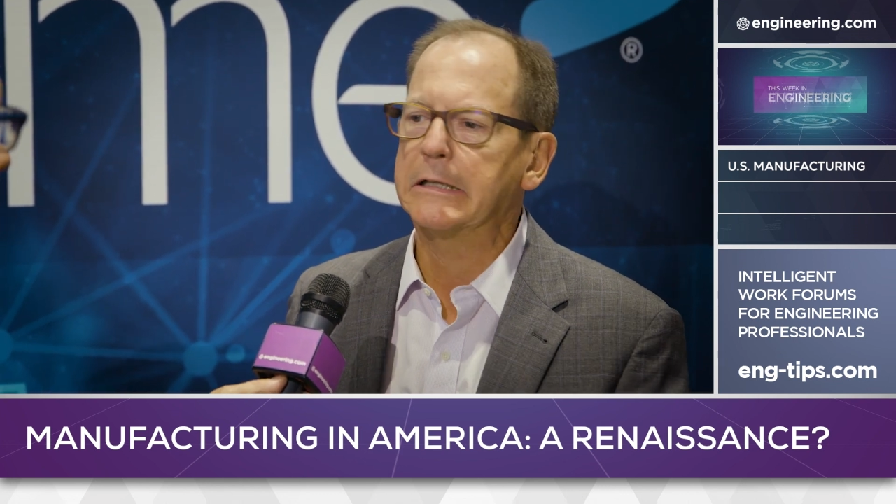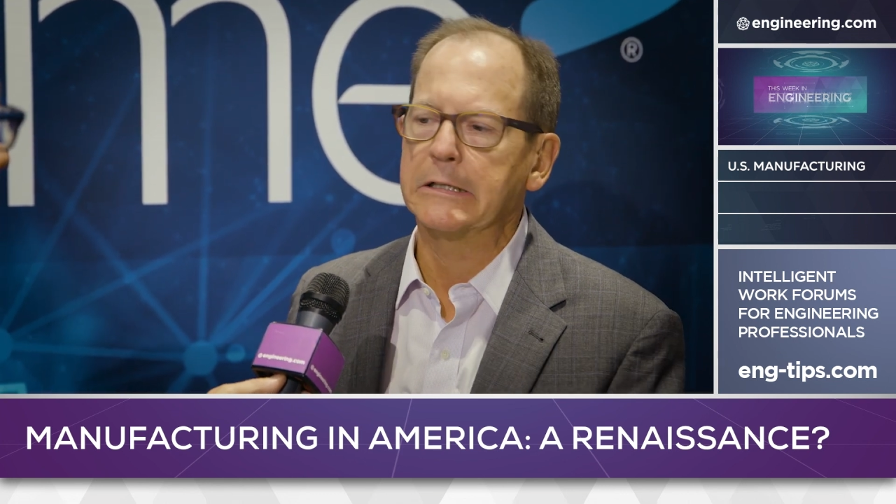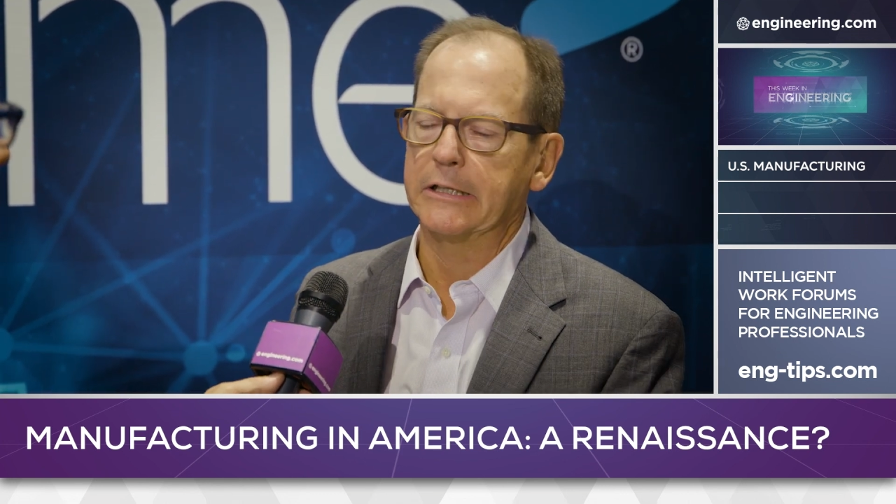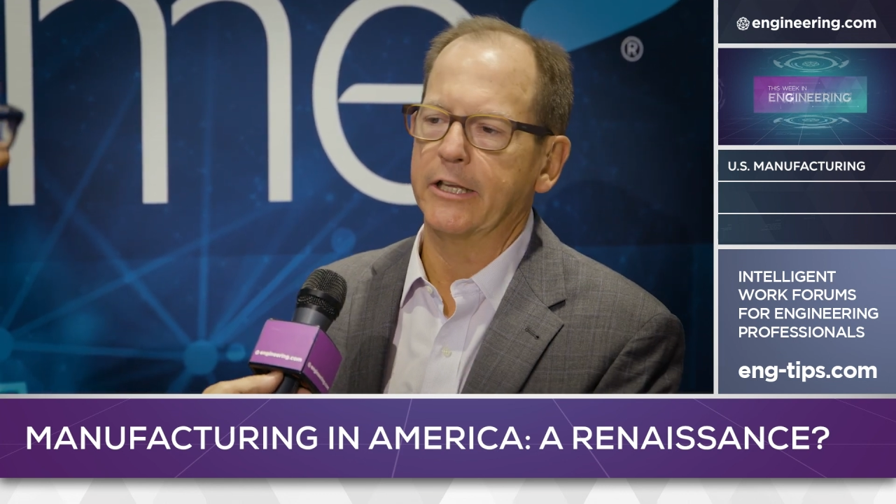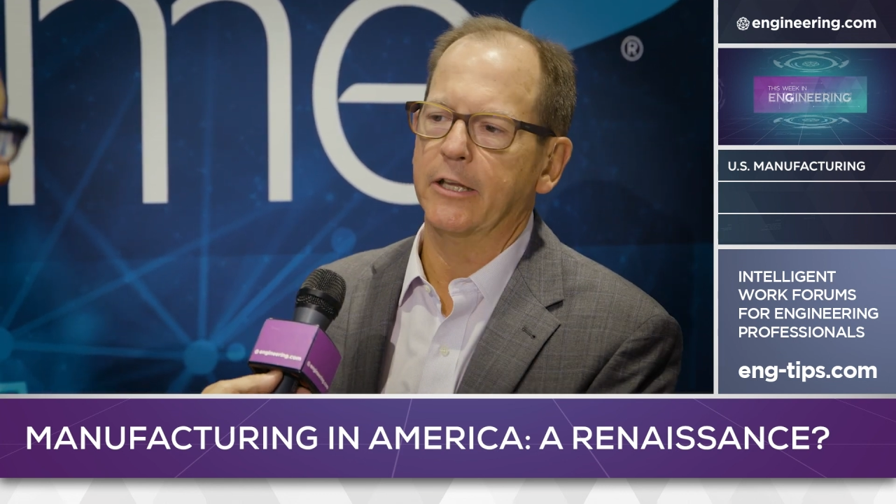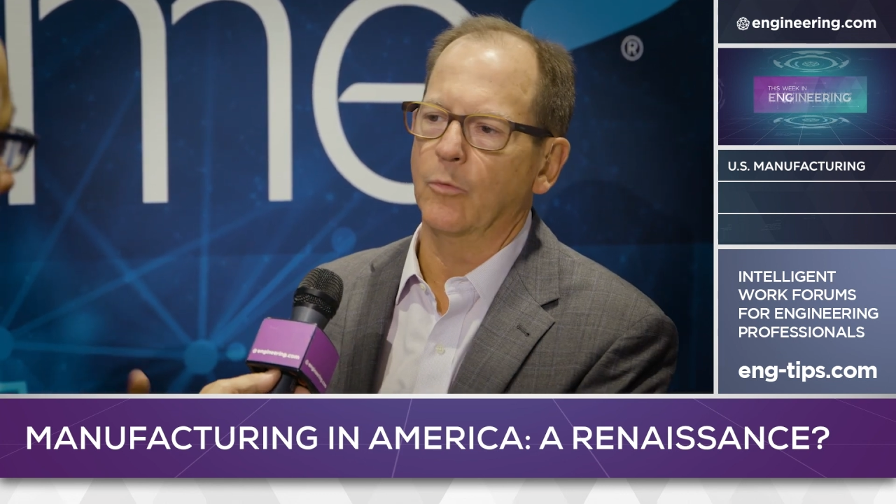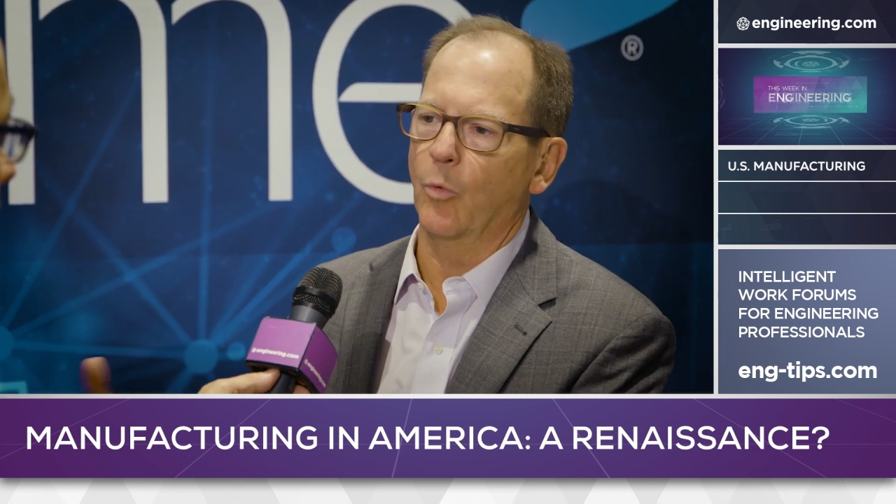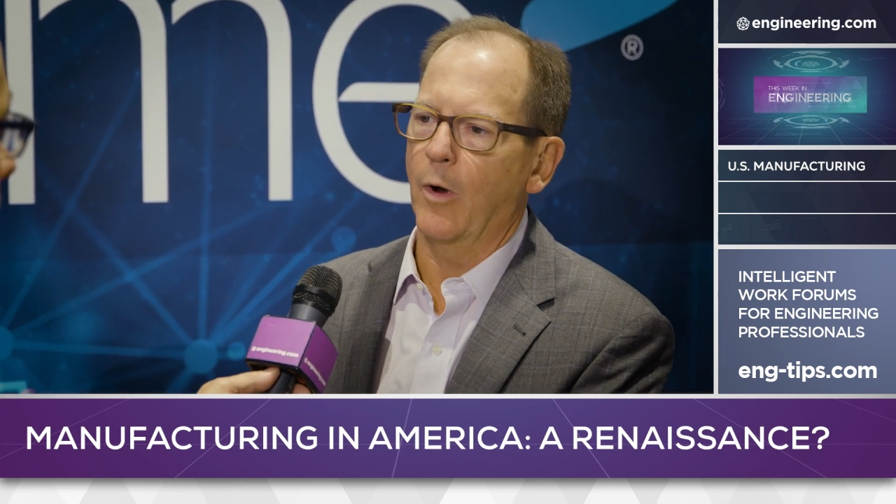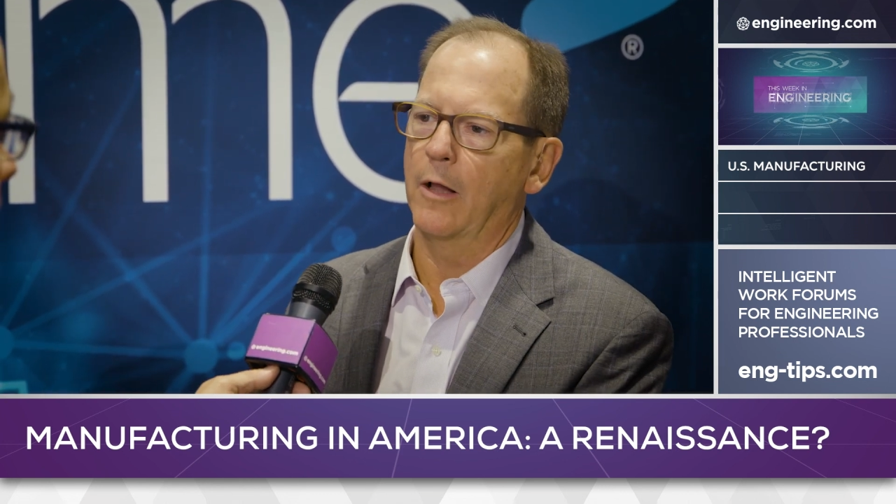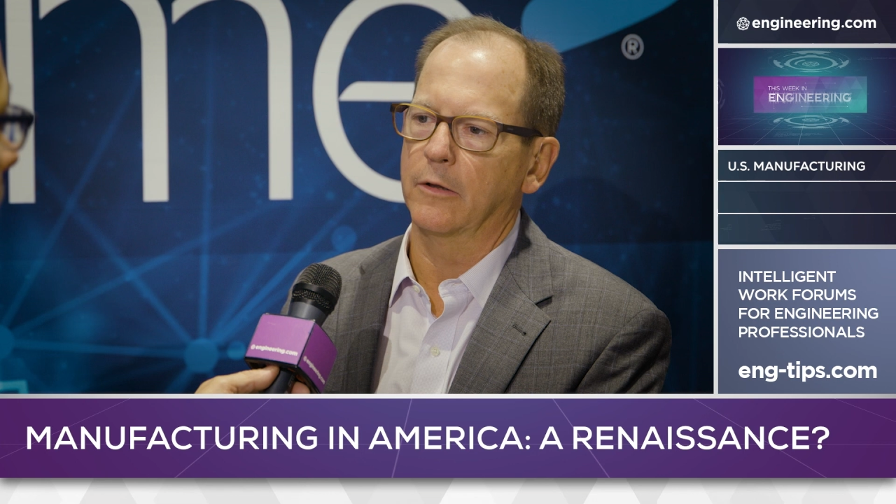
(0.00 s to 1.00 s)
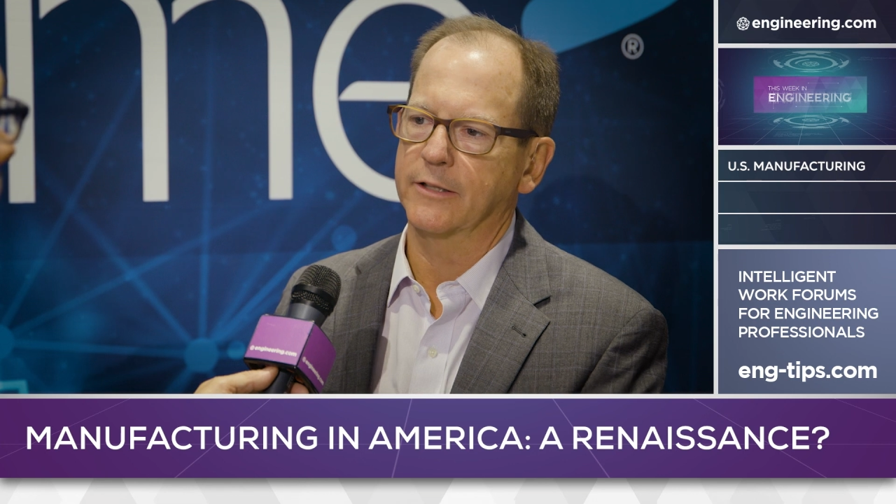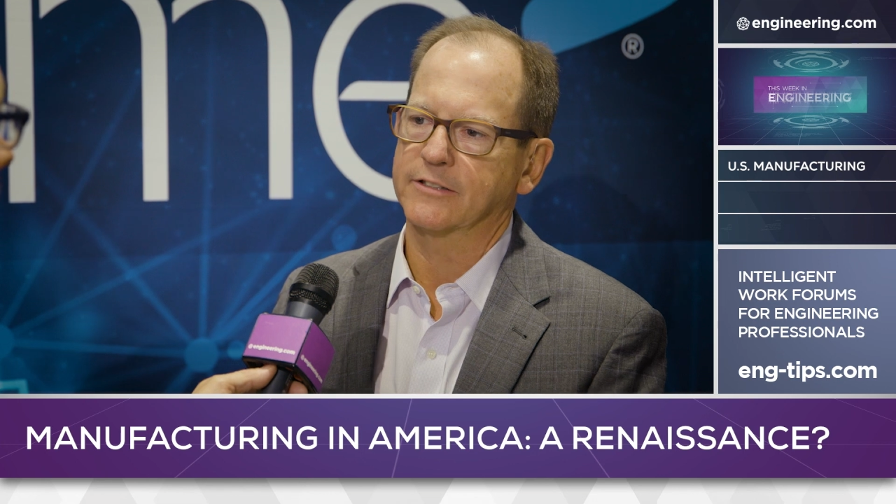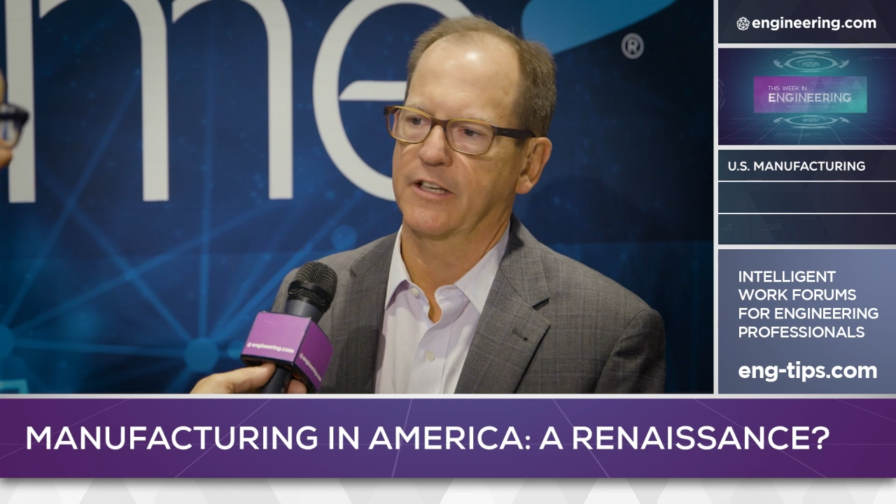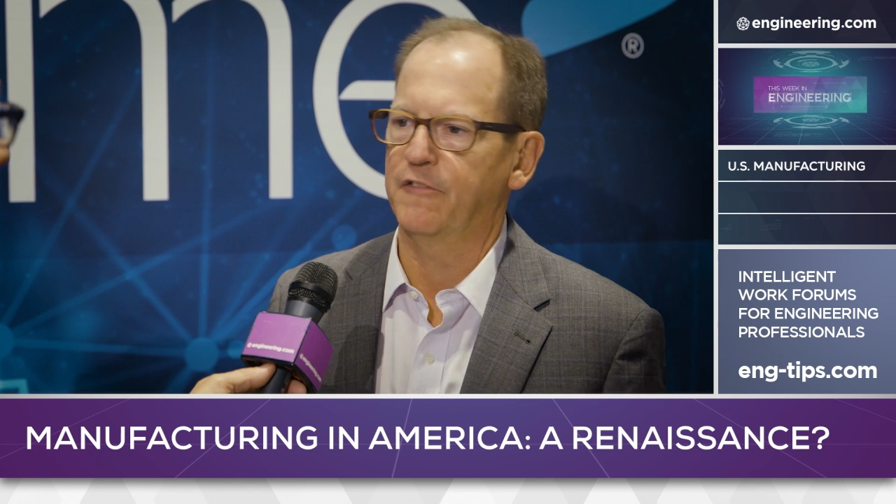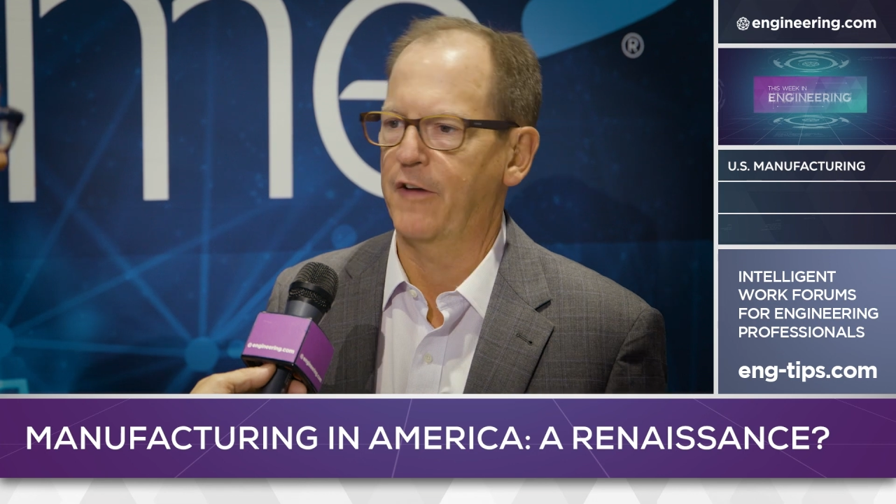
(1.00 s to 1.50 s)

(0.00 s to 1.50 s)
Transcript: clean, well lit, safe